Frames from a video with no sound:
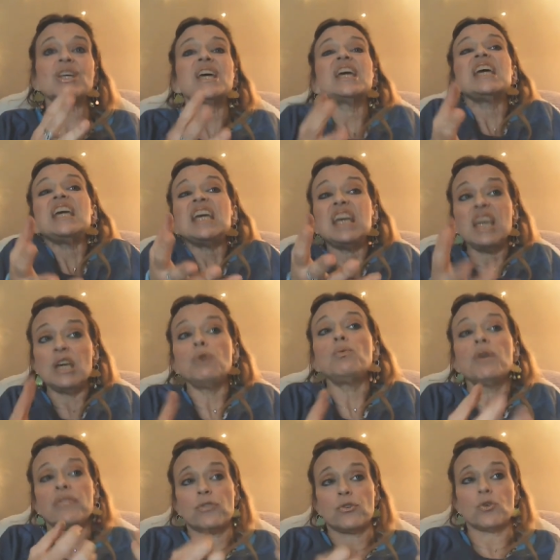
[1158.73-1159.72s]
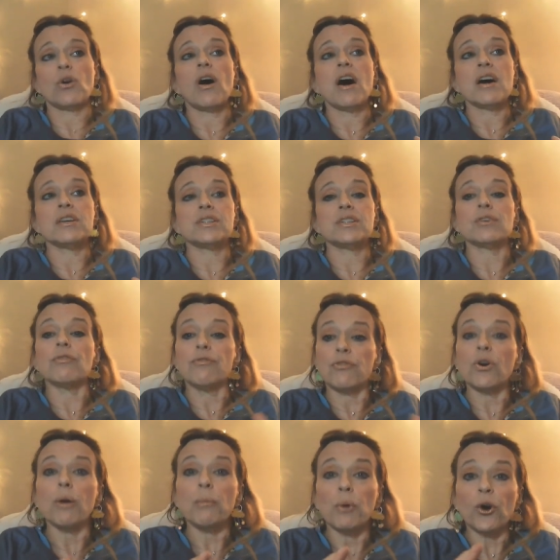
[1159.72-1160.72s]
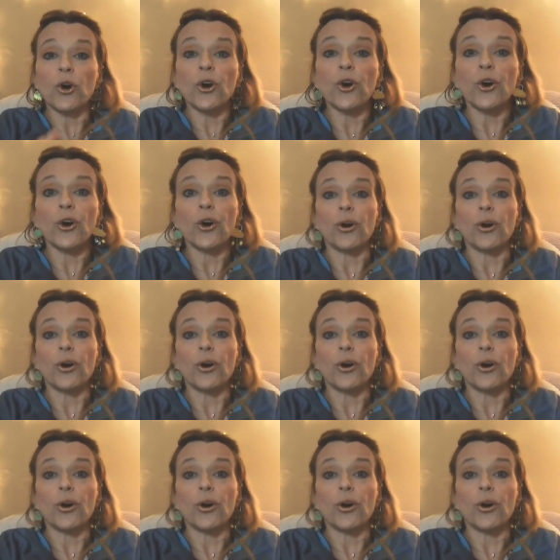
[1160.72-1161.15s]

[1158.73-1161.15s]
he withdraws from her,